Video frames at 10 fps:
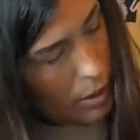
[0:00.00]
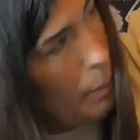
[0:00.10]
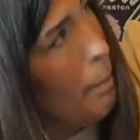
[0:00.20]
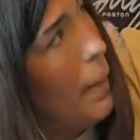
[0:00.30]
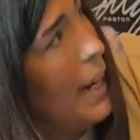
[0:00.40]

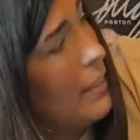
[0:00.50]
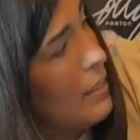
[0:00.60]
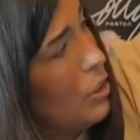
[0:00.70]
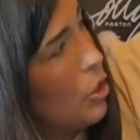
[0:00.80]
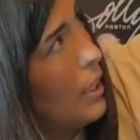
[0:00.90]

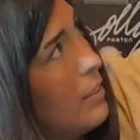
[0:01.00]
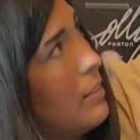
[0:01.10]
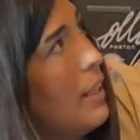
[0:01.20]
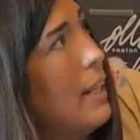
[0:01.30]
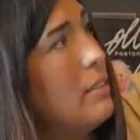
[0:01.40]
maxi dress.
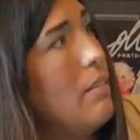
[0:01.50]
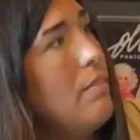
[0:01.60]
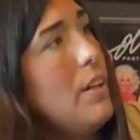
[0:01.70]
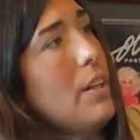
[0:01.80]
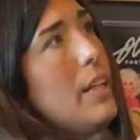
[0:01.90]
It has a
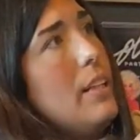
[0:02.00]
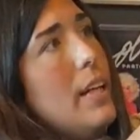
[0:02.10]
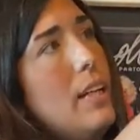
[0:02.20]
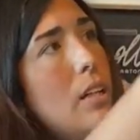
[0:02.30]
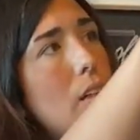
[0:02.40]
very
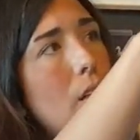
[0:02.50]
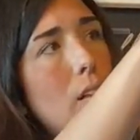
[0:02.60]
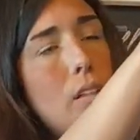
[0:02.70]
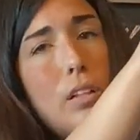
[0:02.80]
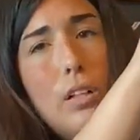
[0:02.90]
like
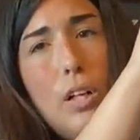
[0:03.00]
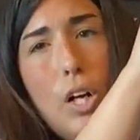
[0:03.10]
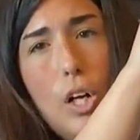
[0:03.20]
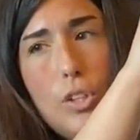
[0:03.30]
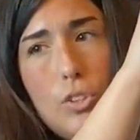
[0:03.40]

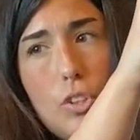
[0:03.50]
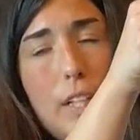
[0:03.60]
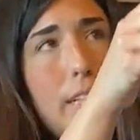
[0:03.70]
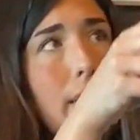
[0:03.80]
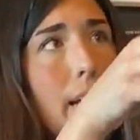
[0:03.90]

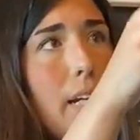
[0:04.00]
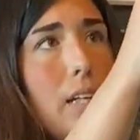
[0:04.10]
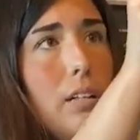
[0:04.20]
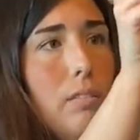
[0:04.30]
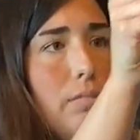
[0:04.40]
haltery neck,
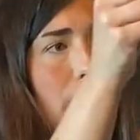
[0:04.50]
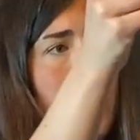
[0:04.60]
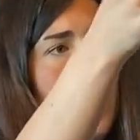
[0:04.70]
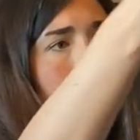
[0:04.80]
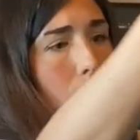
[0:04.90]
very
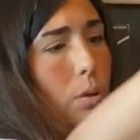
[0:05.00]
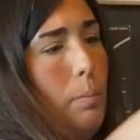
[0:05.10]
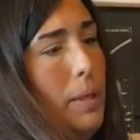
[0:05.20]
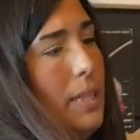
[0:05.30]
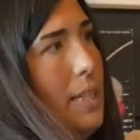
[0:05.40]
cute, a
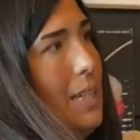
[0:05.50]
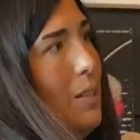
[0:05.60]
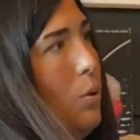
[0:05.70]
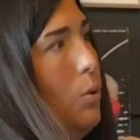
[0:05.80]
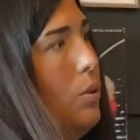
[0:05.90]
big
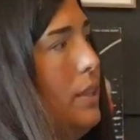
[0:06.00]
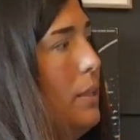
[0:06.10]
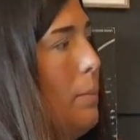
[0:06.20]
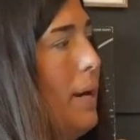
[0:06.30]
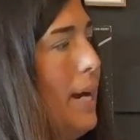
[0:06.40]
keyhole in the
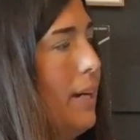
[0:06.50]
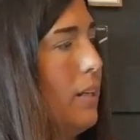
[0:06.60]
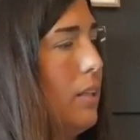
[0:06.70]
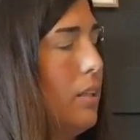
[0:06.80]
back.